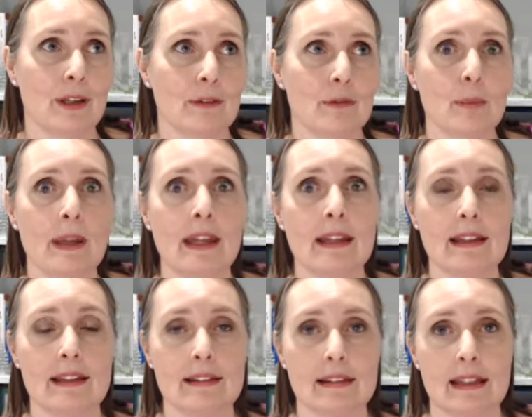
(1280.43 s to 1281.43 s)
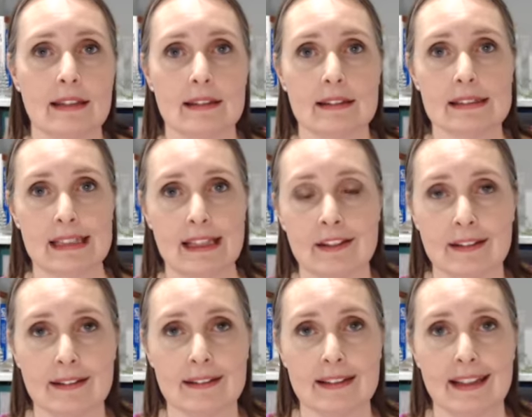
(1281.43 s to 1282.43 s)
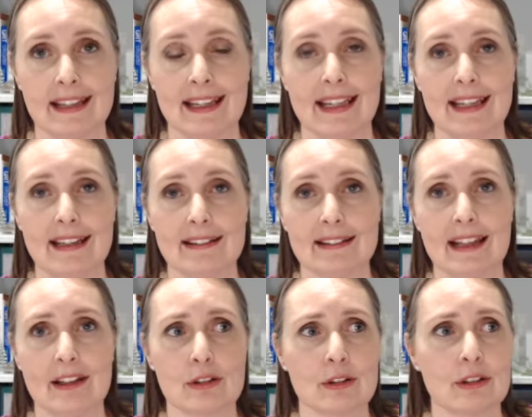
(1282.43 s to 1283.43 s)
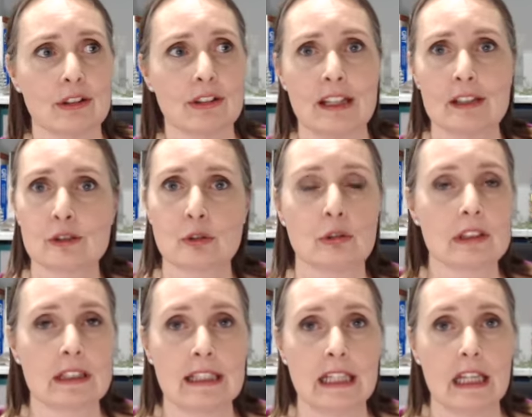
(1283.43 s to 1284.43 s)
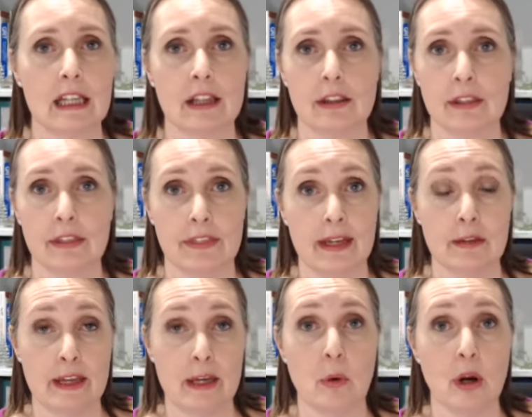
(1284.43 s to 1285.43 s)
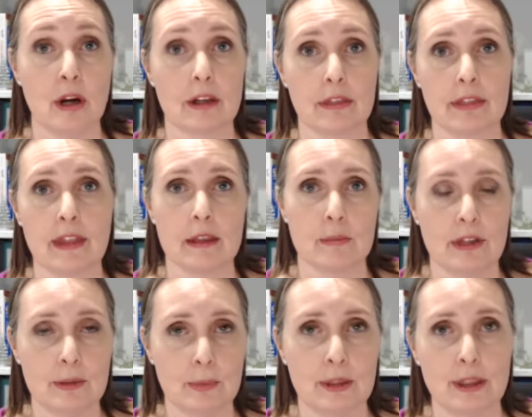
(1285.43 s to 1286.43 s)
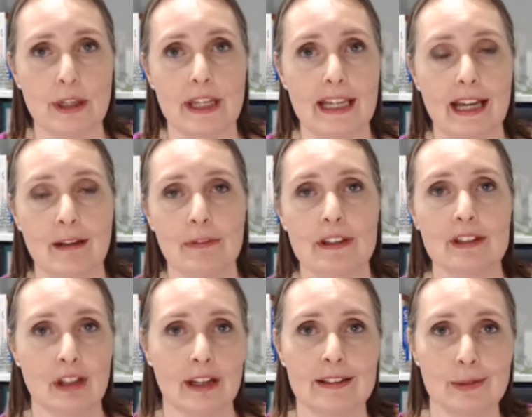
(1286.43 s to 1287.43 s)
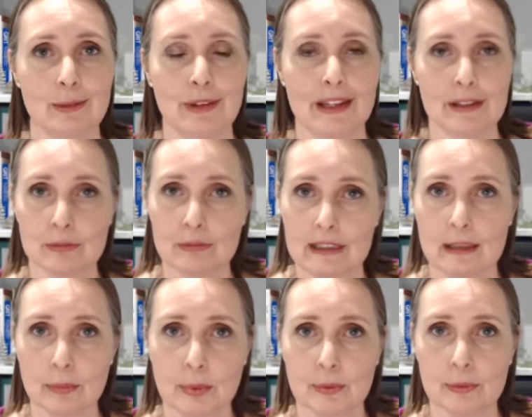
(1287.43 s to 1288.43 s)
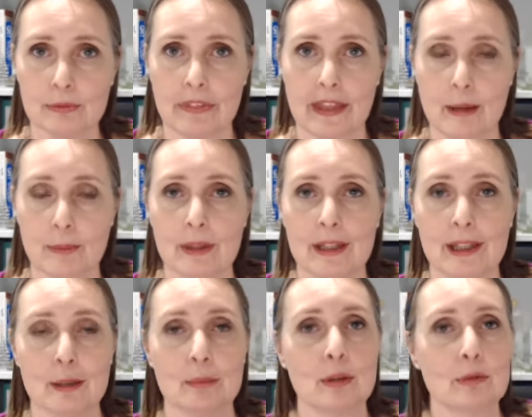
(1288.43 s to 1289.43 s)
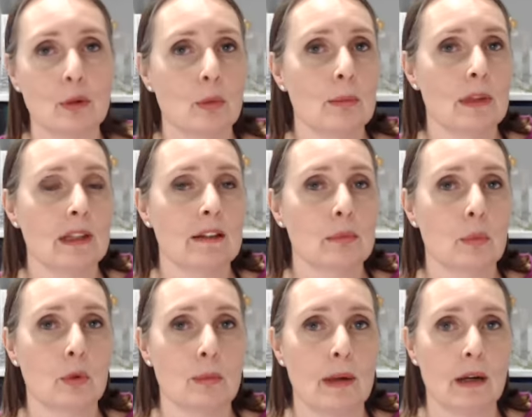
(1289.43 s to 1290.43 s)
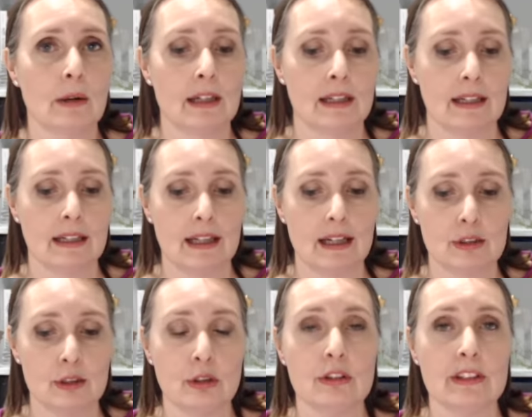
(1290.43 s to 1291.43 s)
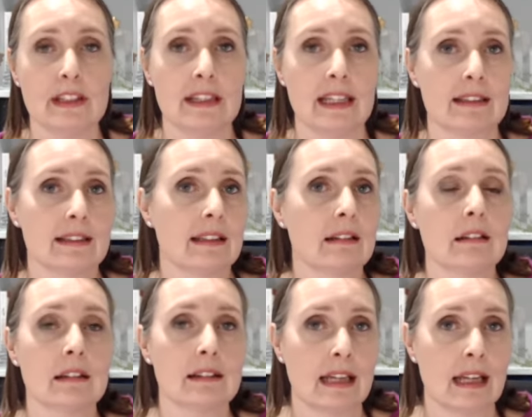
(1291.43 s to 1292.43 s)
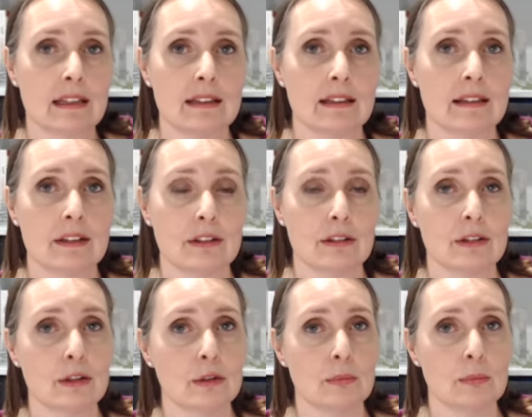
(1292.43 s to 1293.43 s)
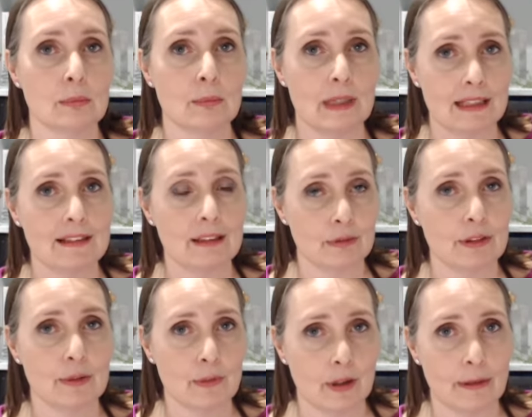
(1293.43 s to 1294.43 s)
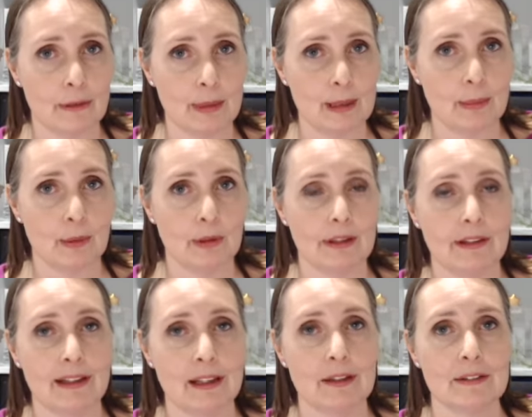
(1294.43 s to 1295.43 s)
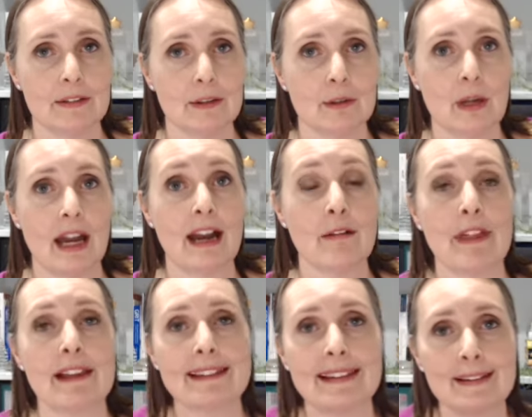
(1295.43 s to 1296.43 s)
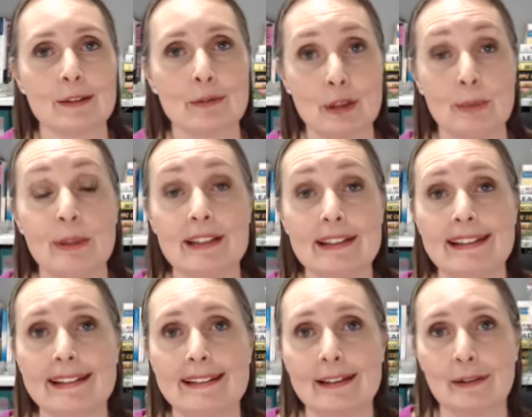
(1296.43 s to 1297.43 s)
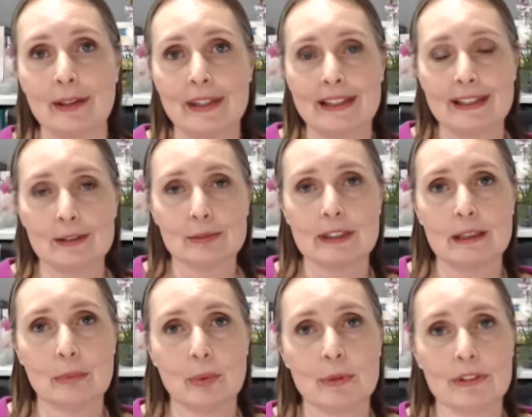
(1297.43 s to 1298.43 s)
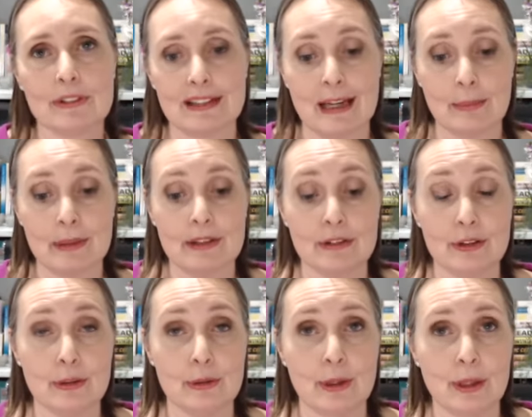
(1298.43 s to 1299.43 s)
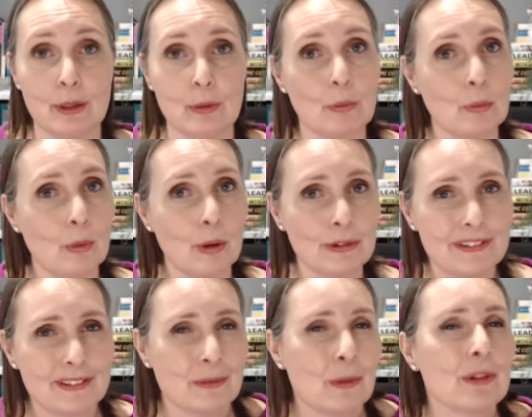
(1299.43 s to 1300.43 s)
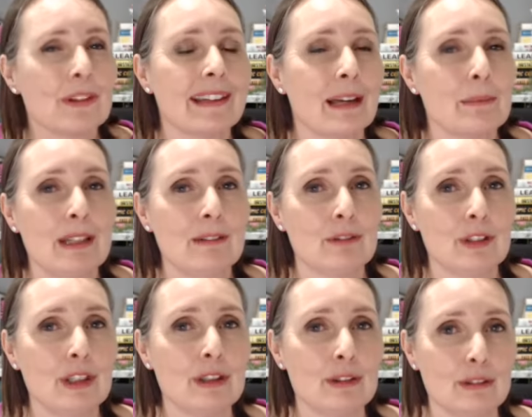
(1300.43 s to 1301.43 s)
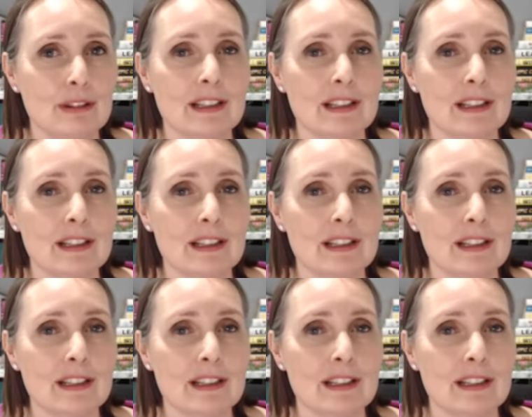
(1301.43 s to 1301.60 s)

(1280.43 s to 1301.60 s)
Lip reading: For men, it's a status. It's just historically they work, they're the breadwinner, they have this title that's really important for them. But for women, it's more about using their skills and talents to make a difference for other people, and to have that sense of community. So I think it's really important to tap into what what does that mean for you.